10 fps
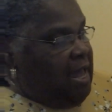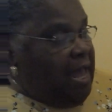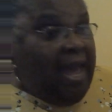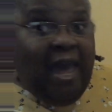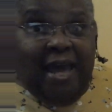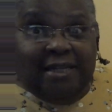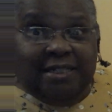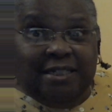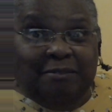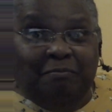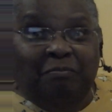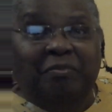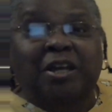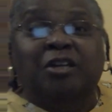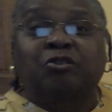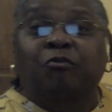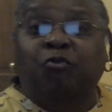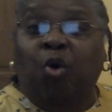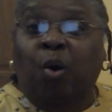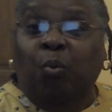et to
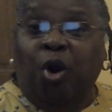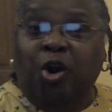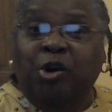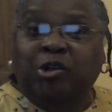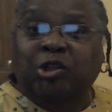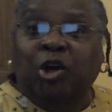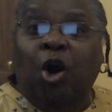form words